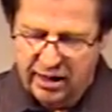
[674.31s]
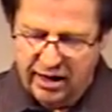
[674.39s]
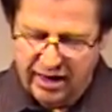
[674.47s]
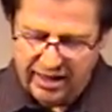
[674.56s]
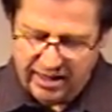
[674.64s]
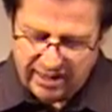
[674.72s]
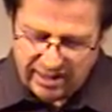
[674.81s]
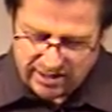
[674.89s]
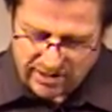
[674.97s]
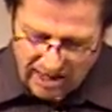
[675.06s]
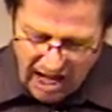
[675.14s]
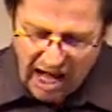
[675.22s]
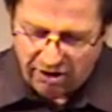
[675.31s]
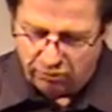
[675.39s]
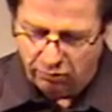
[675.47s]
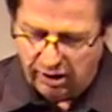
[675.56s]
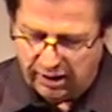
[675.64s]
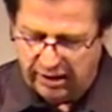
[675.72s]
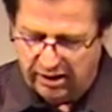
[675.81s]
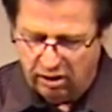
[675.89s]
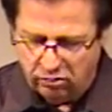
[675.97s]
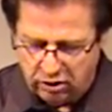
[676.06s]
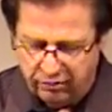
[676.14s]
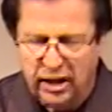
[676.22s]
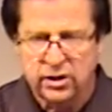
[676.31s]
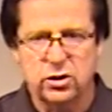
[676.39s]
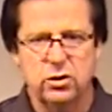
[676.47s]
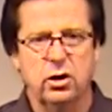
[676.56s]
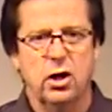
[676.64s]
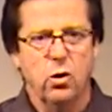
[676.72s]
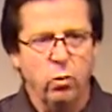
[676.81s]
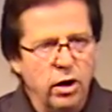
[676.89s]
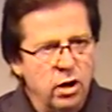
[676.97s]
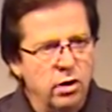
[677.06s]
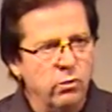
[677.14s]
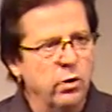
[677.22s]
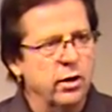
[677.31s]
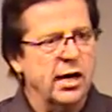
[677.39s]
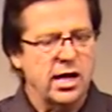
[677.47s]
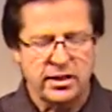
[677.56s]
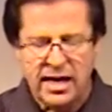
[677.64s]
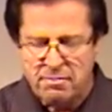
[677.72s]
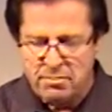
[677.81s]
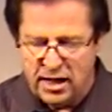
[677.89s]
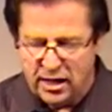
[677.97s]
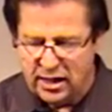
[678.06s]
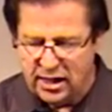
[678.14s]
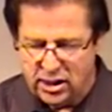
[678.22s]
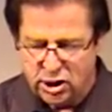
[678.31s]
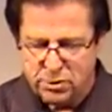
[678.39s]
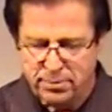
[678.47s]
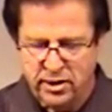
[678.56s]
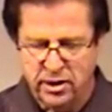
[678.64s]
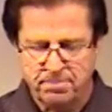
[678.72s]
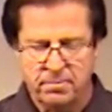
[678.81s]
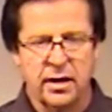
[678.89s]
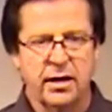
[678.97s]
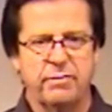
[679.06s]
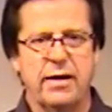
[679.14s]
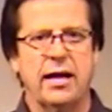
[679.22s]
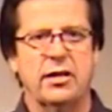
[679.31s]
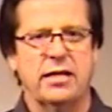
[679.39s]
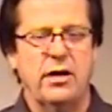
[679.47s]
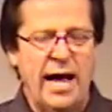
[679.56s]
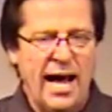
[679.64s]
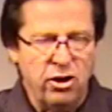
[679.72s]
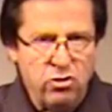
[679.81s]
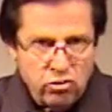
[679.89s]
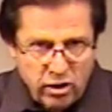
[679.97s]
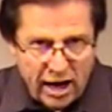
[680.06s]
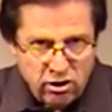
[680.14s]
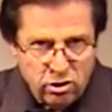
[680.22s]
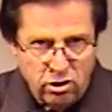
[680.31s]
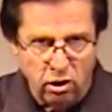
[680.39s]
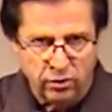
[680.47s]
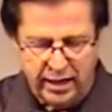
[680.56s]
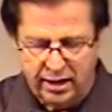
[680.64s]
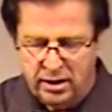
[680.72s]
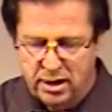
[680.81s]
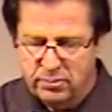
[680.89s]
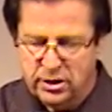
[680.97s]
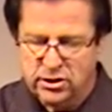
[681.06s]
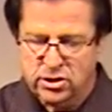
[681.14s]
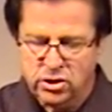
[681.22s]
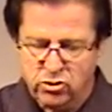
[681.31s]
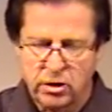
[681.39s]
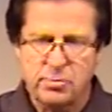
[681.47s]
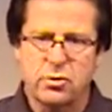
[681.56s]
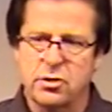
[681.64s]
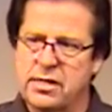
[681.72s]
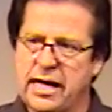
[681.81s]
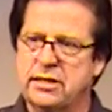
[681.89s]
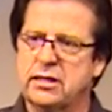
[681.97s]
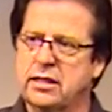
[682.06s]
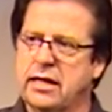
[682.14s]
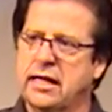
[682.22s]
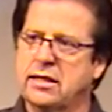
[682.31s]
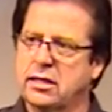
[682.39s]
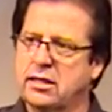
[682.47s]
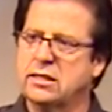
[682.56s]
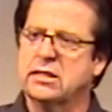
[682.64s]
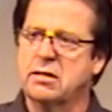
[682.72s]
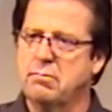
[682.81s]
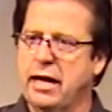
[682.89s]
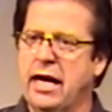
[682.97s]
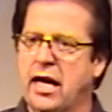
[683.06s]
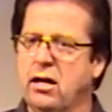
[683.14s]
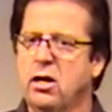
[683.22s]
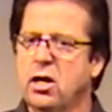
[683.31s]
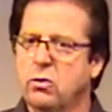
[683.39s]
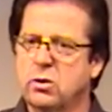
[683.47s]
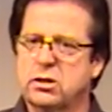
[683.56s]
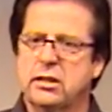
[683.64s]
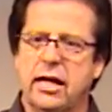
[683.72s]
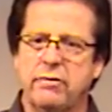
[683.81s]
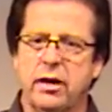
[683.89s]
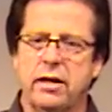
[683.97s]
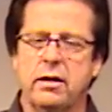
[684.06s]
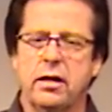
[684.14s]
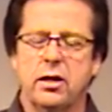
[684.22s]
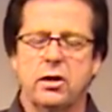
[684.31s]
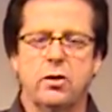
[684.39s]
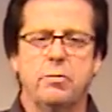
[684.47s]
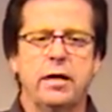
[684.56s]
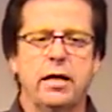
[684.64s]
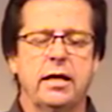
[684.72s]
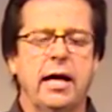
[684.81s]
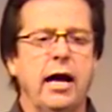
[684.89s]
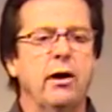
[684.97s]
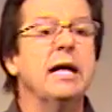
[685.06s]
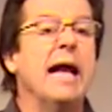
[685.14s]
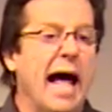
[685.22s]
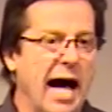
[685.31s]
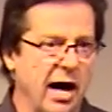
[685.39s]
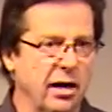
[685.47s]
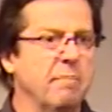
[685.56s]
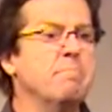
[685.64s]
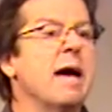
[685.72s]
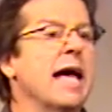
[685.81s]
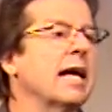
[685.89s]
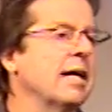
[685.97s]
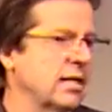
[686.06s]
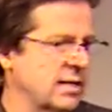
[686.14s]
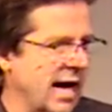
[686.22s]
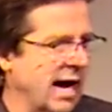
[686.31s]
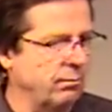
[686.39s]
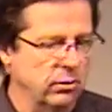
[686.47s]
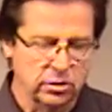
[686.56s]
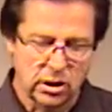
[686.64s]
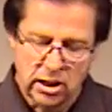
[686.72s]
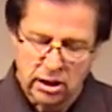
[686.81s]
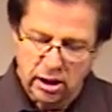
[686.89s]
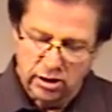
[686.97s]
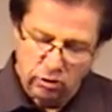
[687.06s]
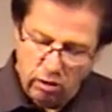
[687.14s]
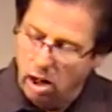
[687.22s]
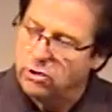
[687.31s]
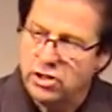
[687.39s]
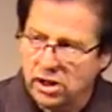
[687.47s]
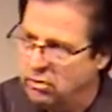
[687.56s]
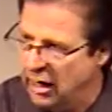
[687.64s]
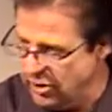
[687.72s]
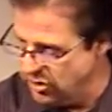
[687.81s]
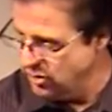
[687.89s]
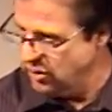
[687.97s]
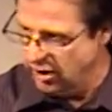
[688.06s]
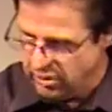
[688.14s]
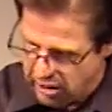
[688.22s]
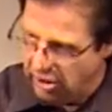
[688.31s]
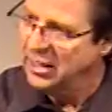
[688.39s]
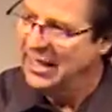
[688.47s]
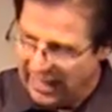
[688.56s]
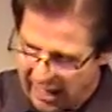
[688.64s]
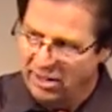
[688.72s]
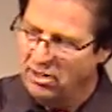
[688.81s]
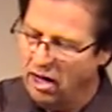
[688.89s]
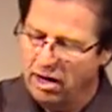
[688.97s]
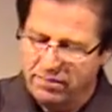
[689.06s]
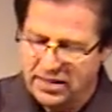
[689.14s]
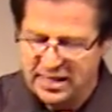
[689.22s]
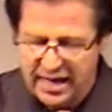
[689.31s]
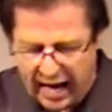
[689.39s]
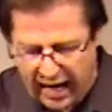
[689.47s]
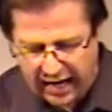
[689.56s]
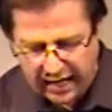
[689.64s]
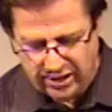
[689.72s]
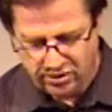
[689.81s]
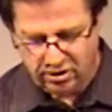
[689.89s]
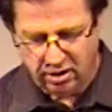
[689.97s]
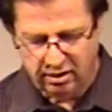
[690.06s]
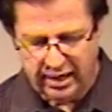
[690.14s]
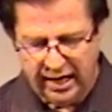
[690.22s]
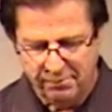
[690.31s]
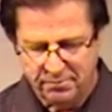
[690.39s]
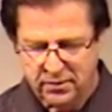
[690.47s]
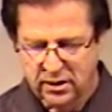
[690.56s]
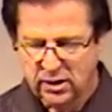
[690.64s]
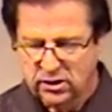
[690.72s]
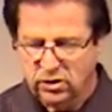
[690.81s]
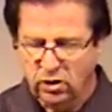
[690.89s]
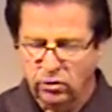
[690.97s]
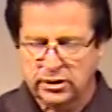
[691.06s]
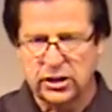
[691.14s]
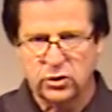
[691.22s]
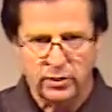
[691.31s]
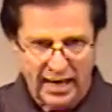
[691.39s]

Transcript: uh, is, is us, really. Those of us who we're, we're at that meeting in spirit. In fact, say how, do you, how do you know that? Because the scripture designate that this command was given to be carried out of making disciples to all generations until the end of the age, all right? So since we